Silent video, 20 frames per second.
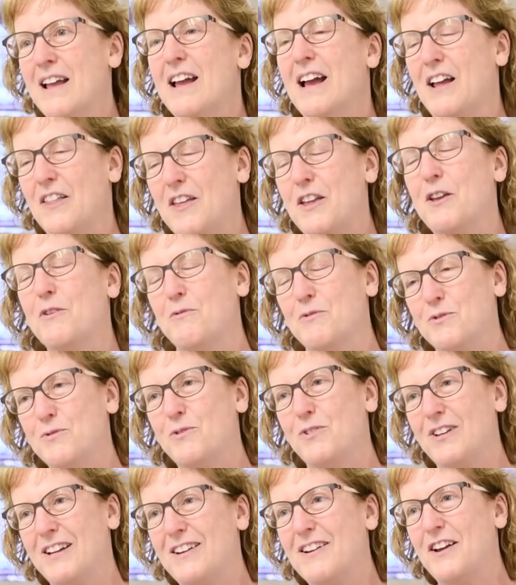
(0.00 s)
I think it was
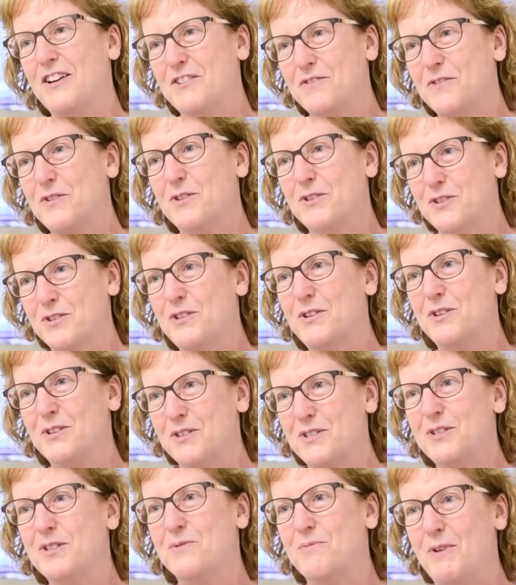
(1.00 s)
really nice for the
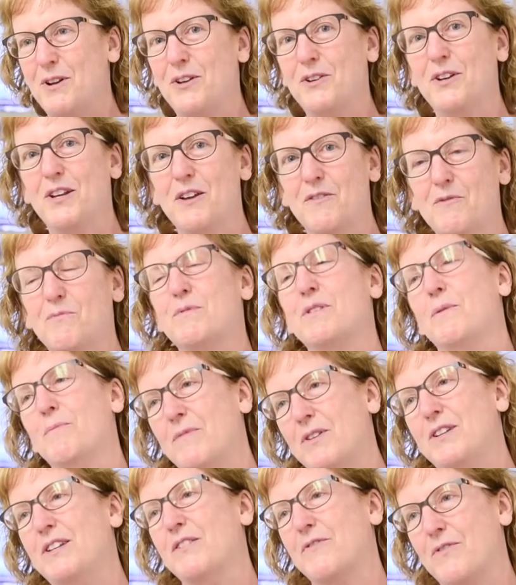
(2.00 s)
students as well to give them
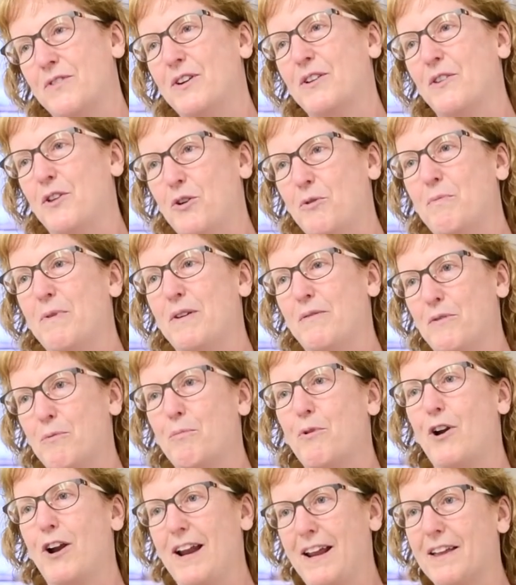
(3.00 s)
something different, a little bit of a
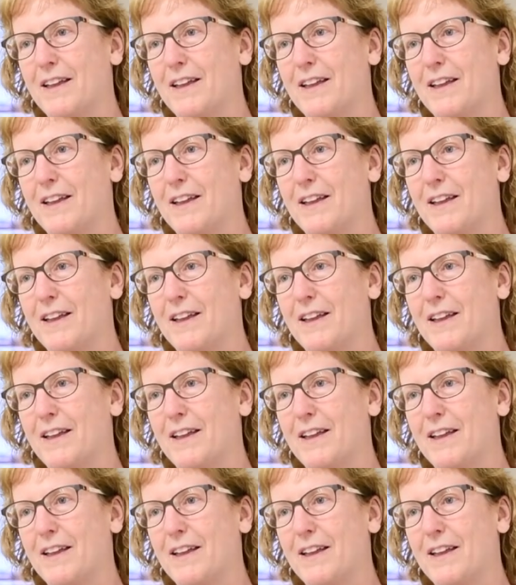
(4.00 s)
break.